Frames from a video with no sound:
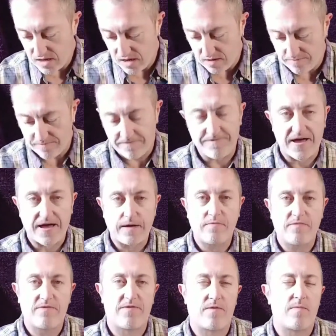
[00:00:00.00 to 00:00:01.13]
and
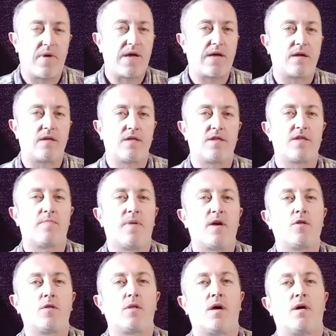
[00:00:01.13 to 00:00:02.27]
famed for making
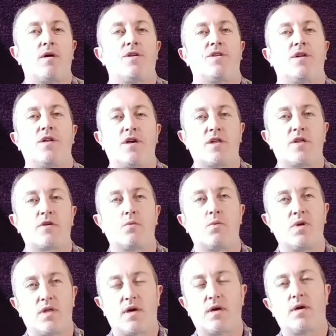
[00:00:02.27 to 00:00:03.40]
specialised and
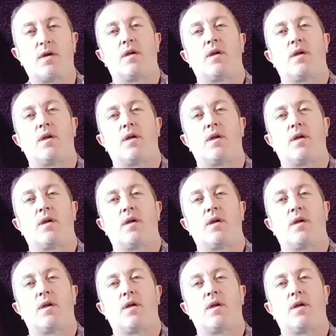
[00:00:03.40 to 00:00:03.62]
exquisite